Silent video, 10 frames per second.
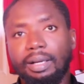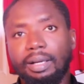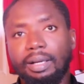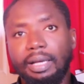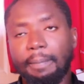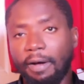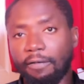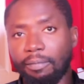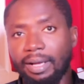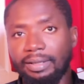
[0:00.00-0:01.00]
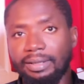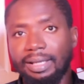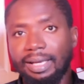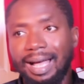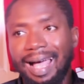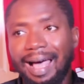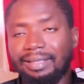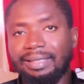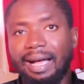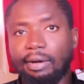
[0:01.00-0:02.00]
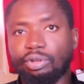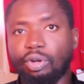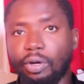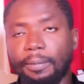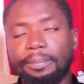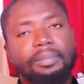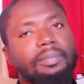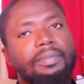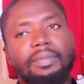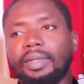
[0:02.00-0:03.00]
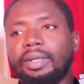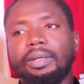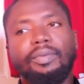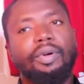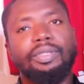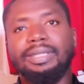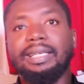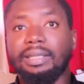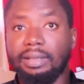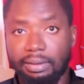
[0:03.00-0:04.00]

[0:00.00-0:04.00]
in performance and in outcome was nice and day.